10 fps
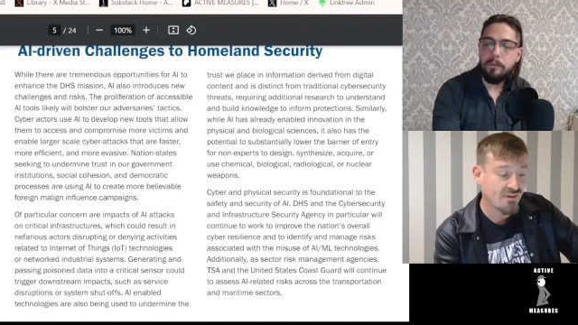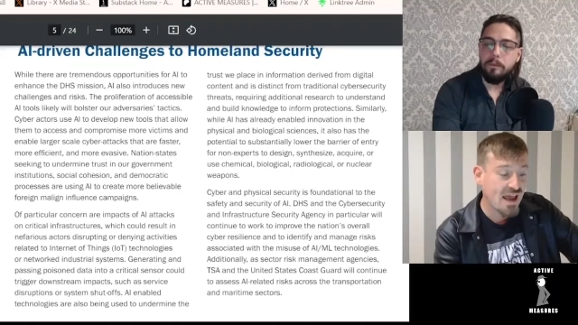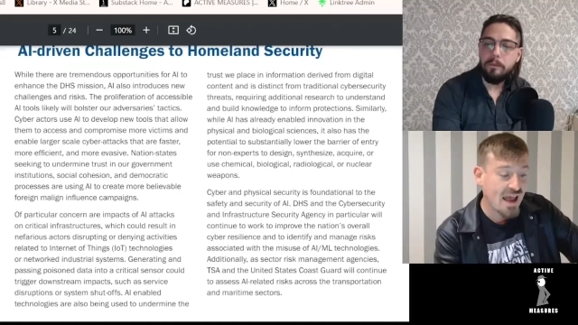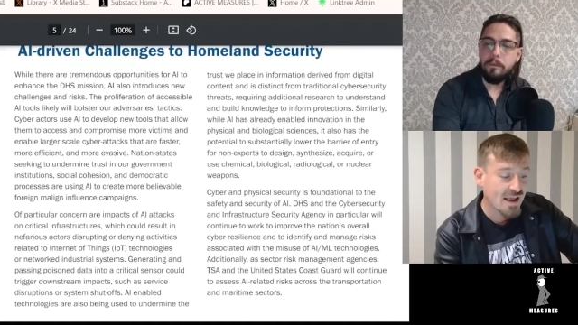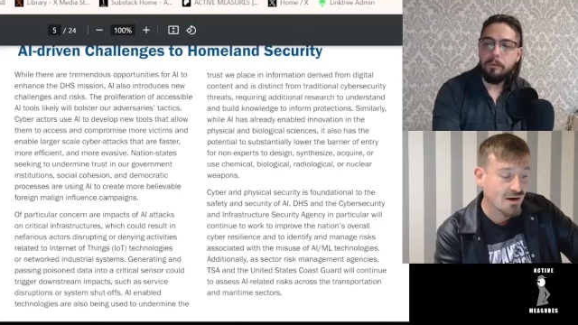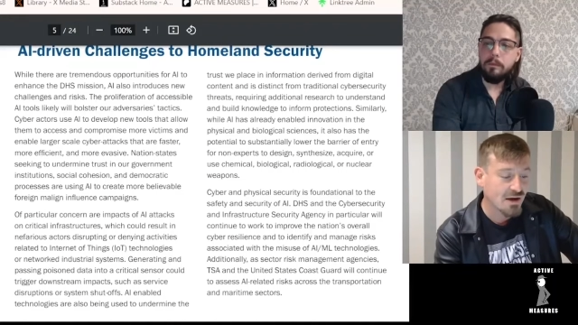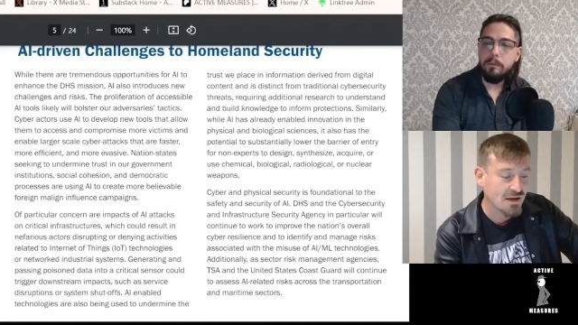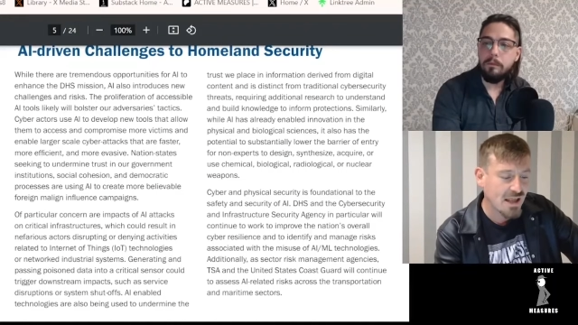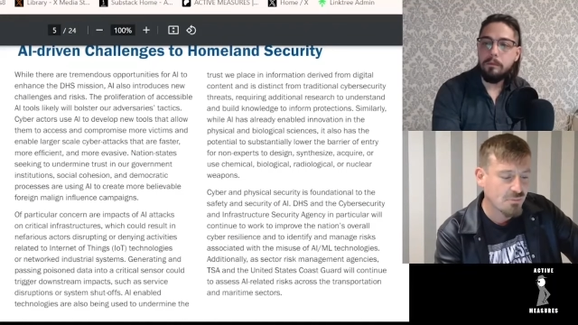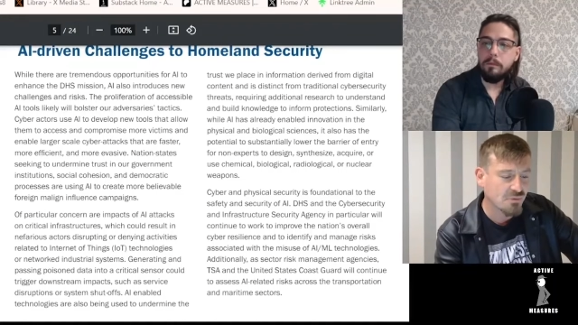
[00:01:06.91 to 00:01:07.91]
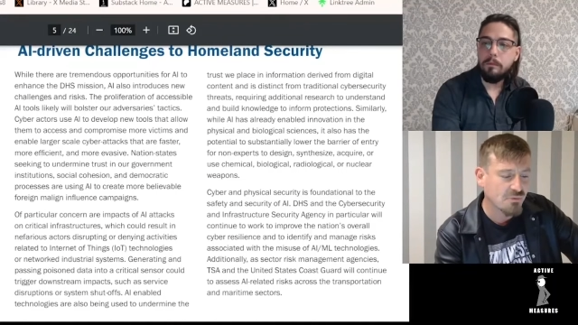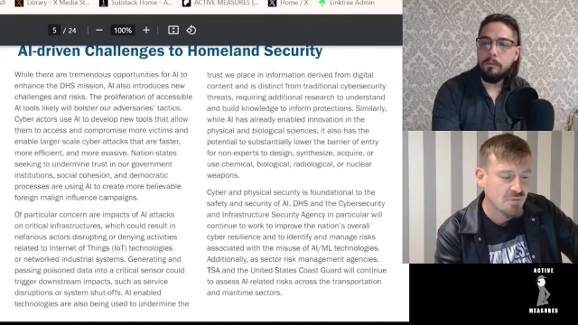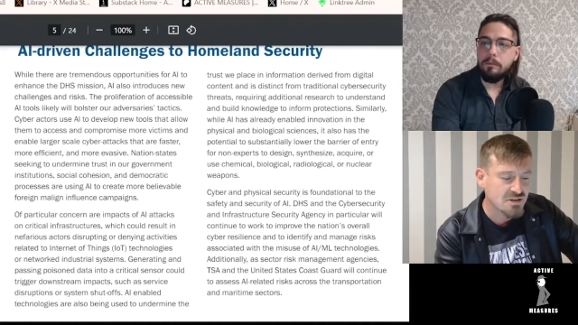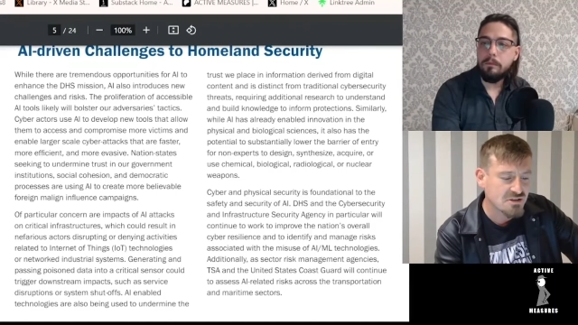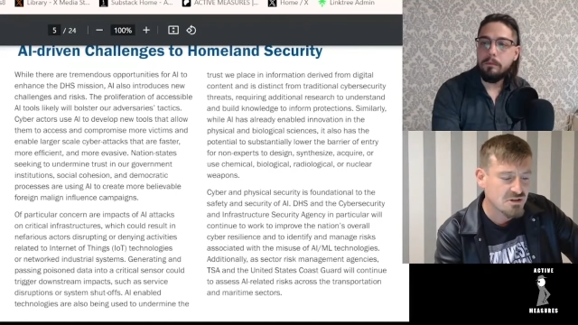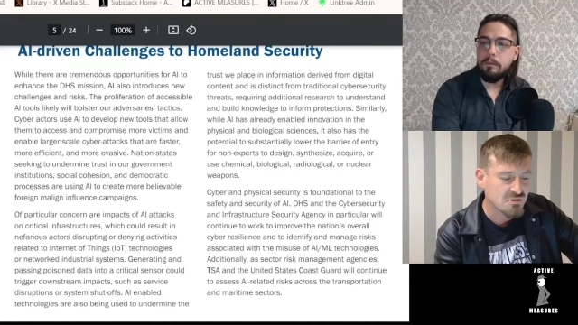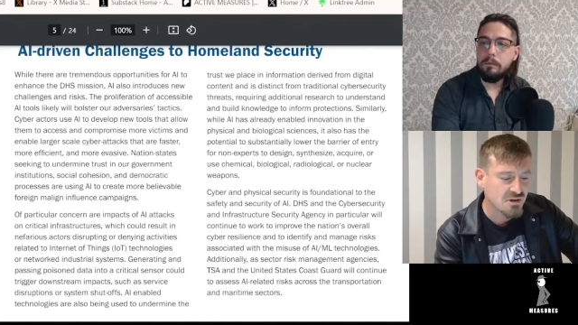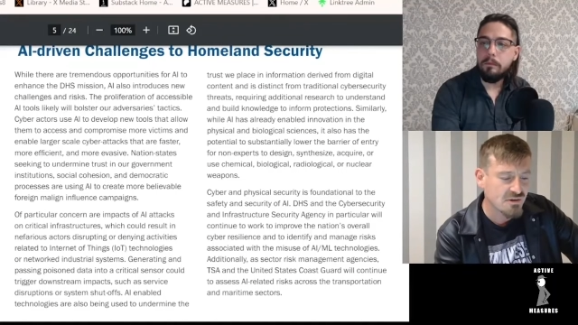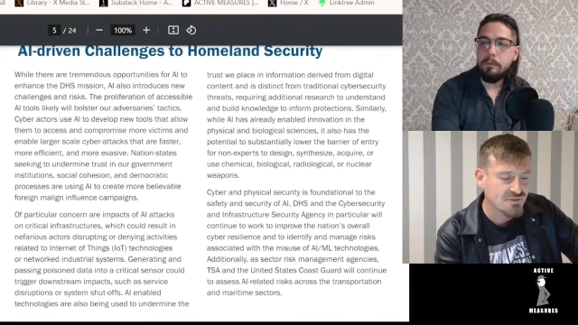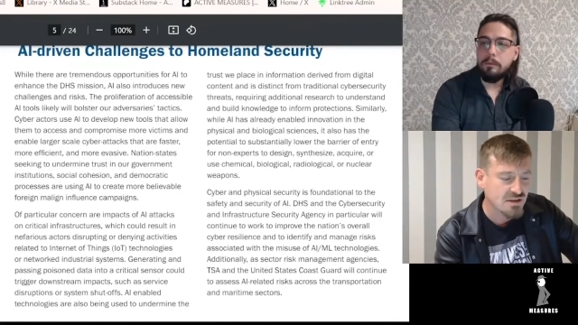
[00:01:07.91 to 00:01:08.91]
Speaker 1: AI enabled misuse
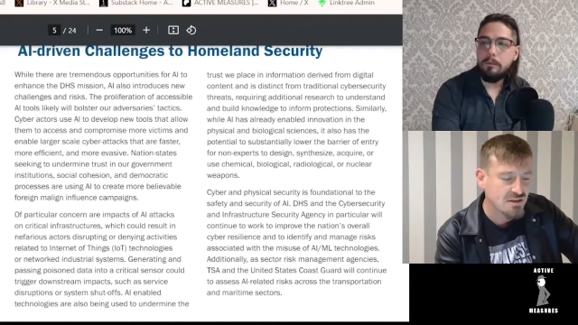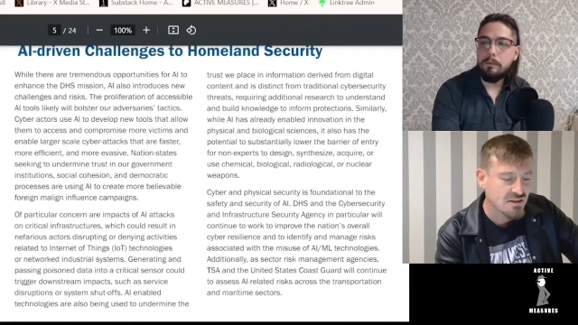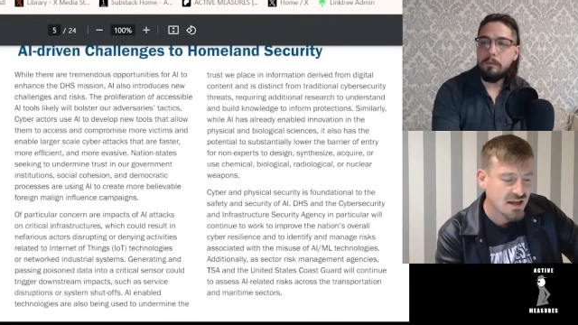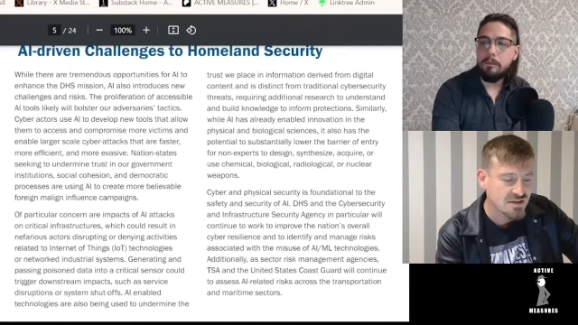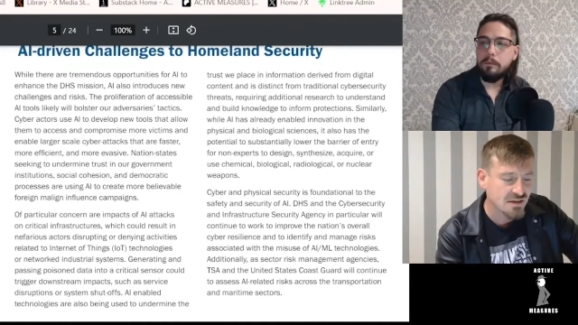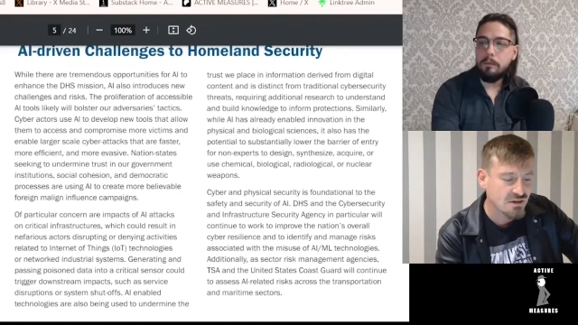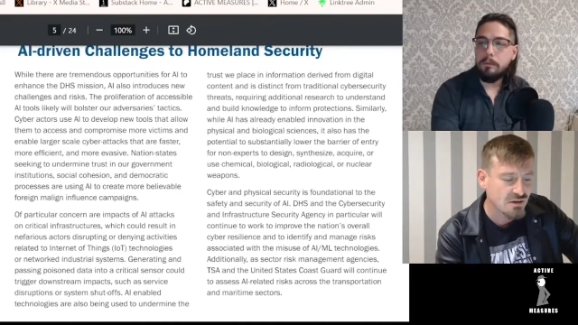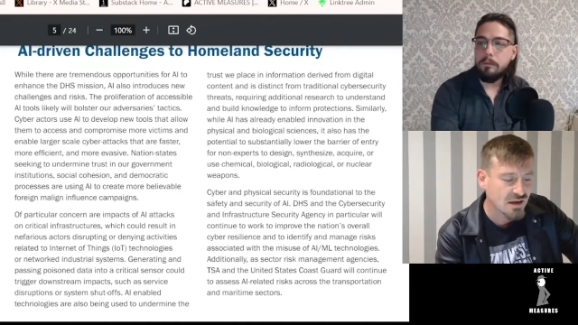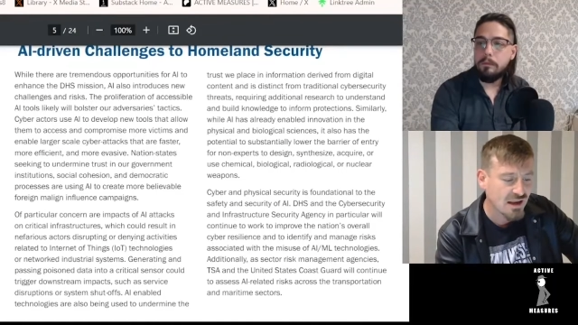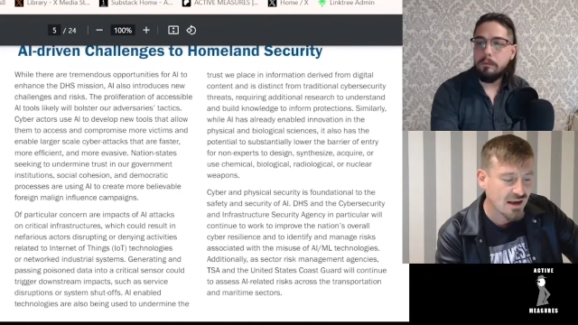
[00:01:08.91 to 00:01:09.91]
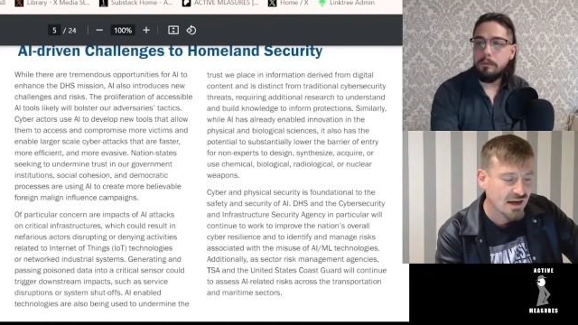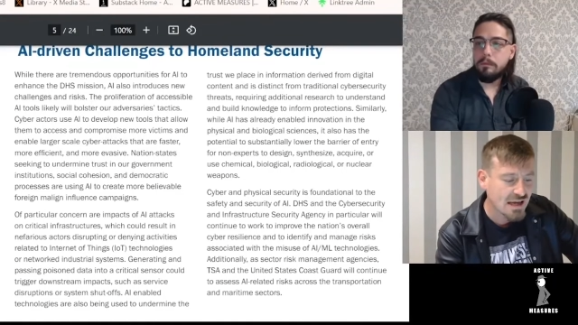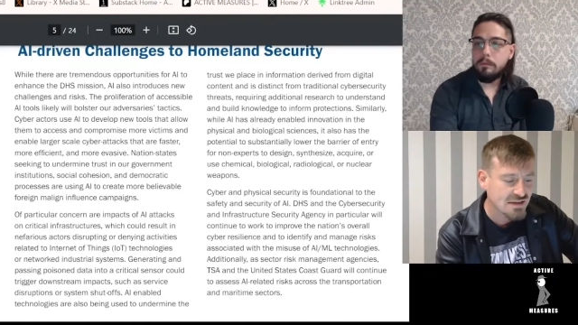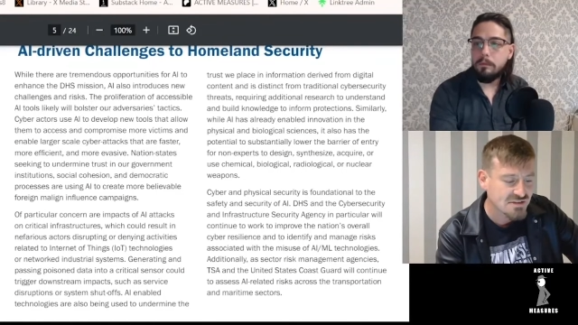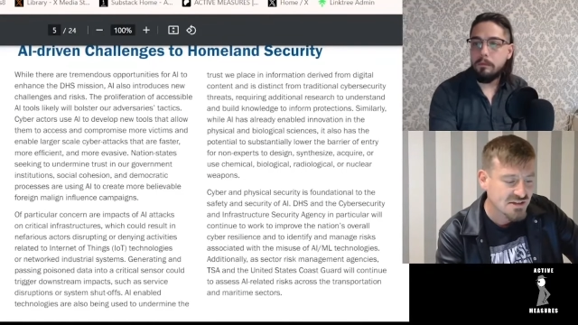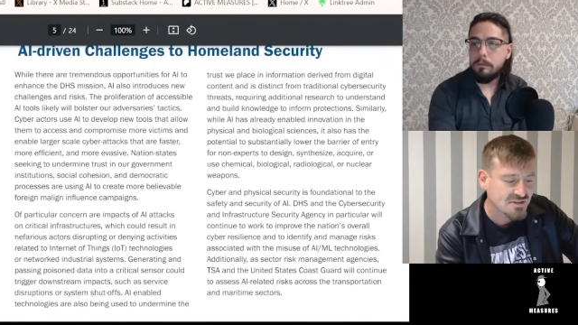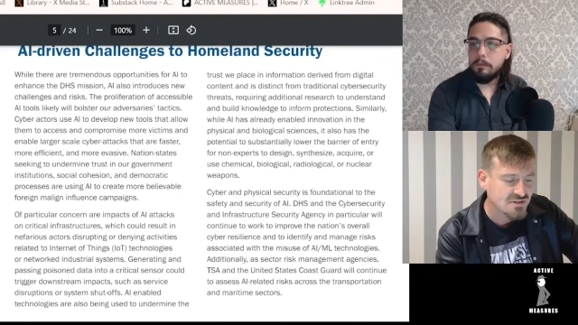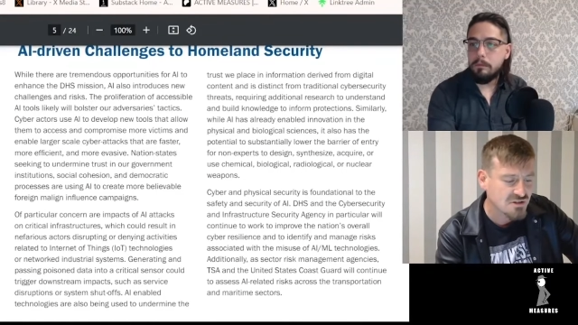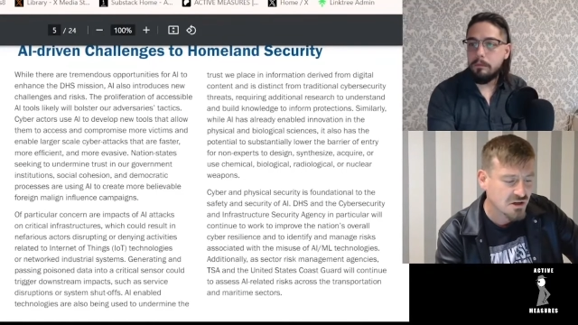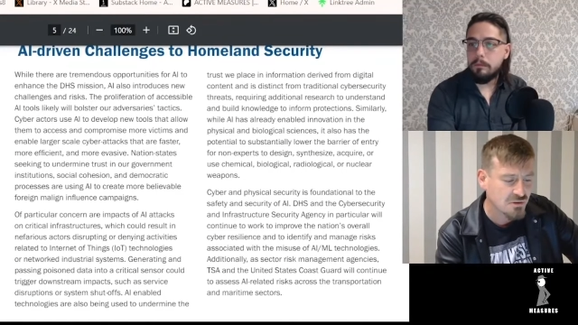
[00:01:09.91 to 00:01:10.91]
of synthetic nucleic acids
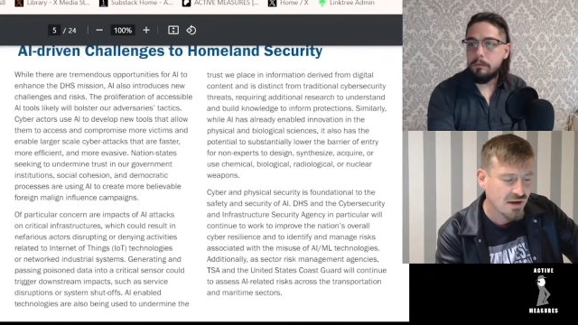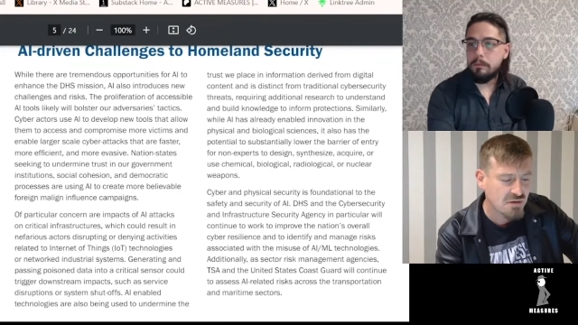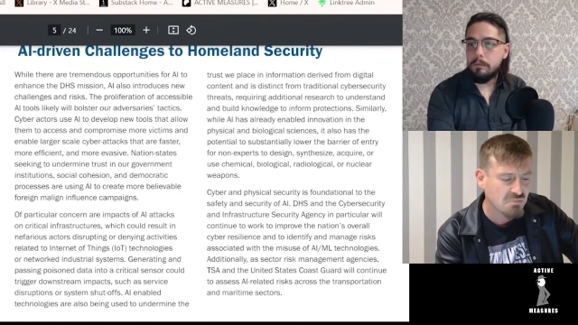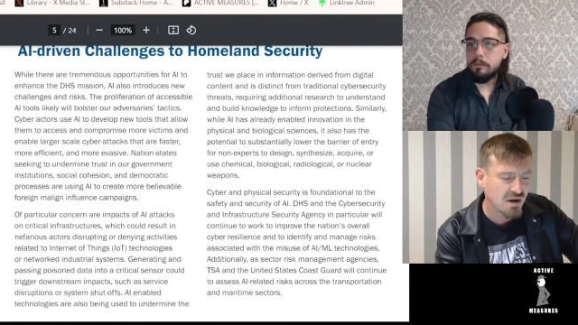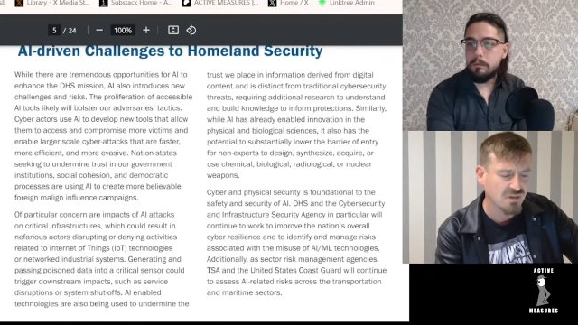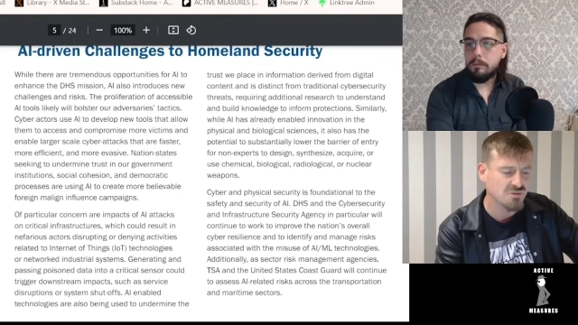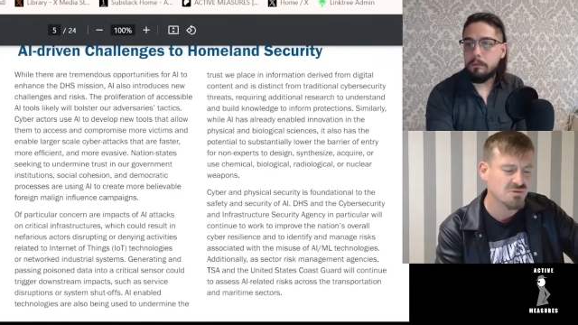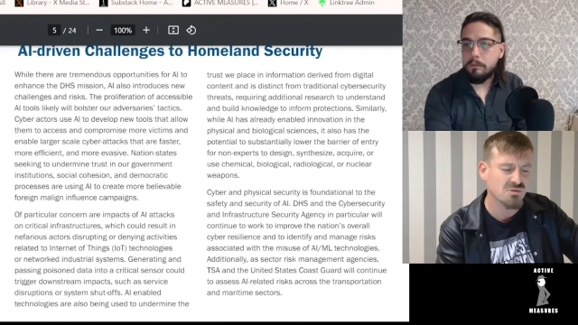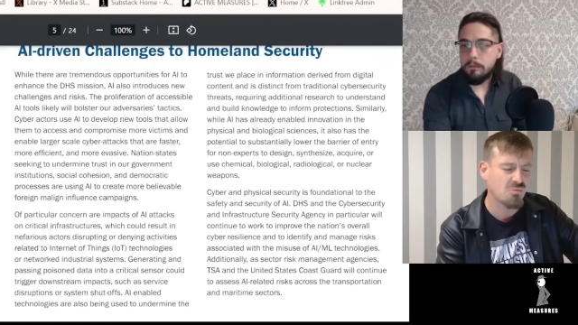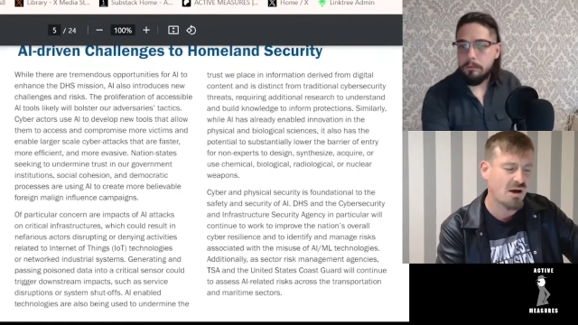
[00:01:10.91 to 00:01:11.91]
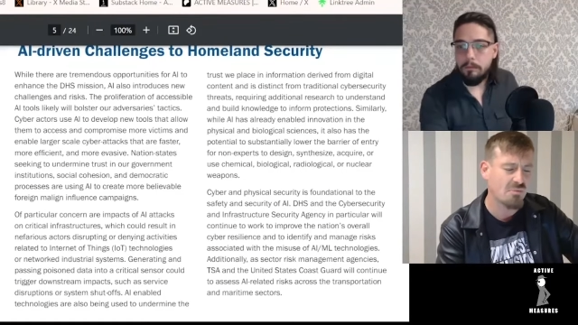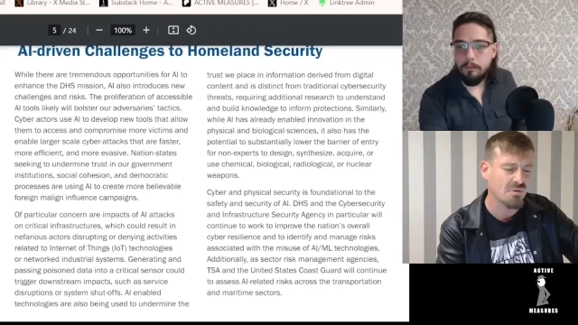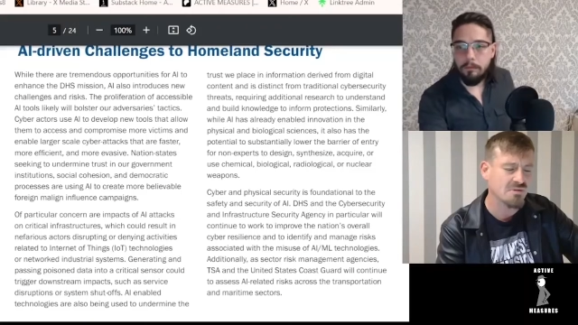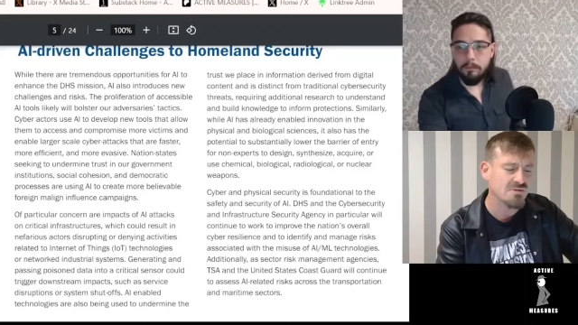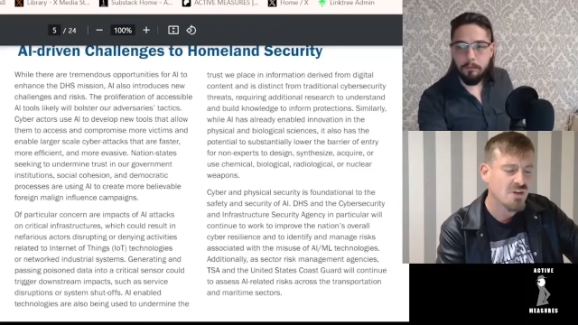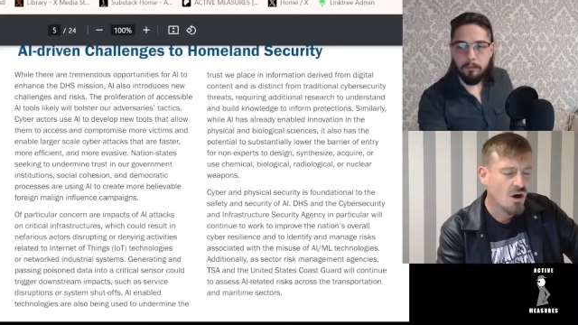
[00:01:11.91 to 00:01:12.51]
to create biological weapons.